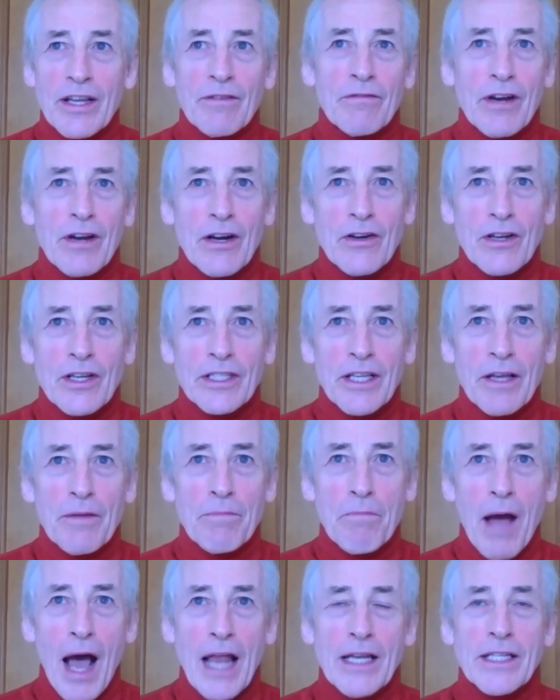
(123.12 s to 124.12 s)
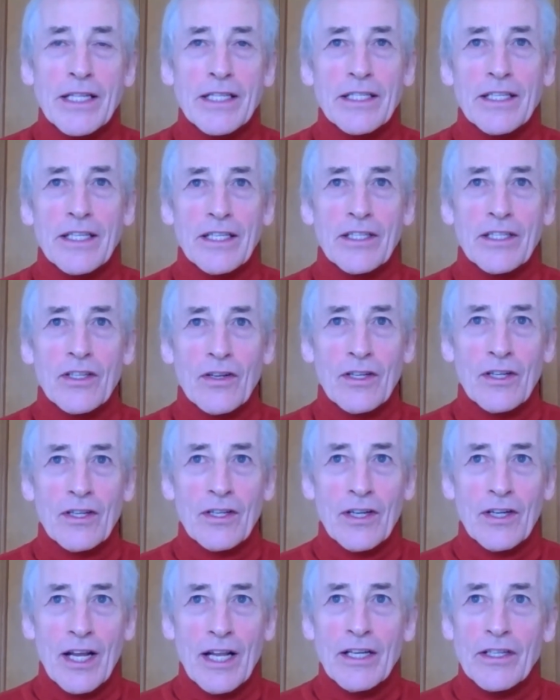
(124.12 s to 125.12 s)
various imbalances or
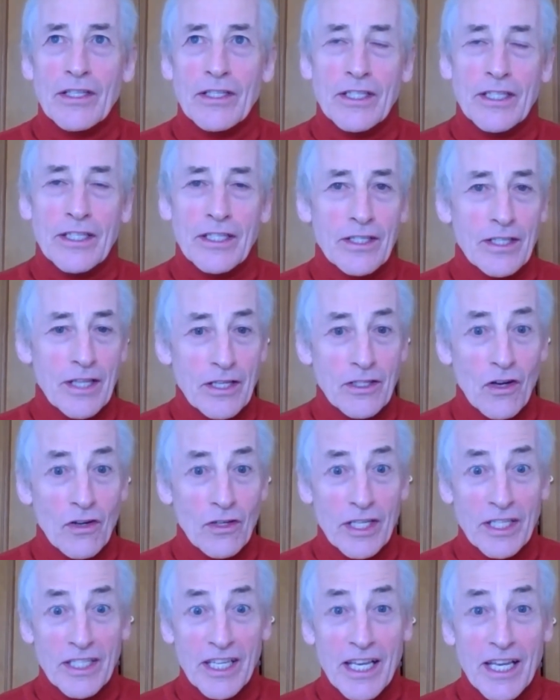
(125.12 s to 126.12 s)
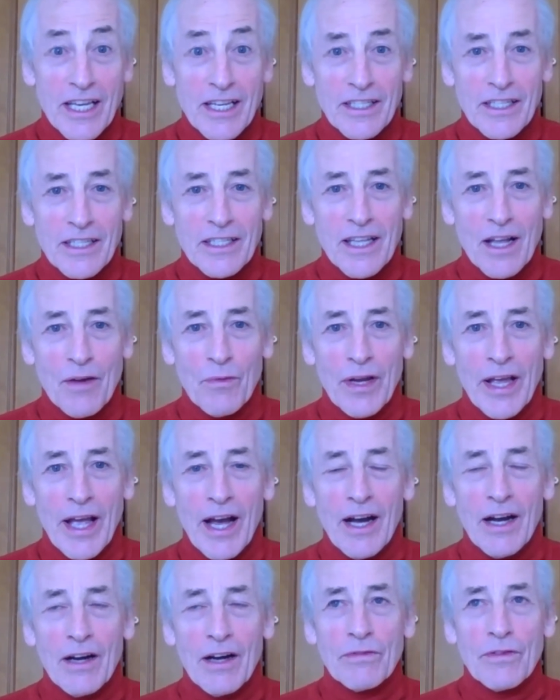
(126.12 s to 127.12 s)
illnesses or diseases that we
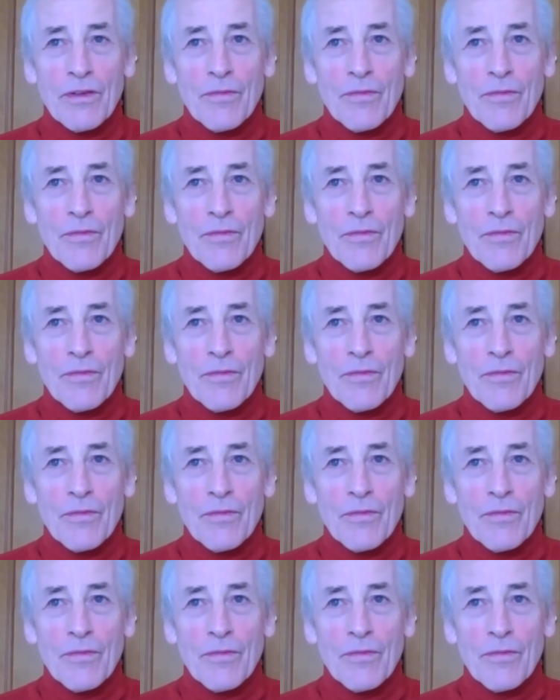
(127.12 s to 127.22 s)
have.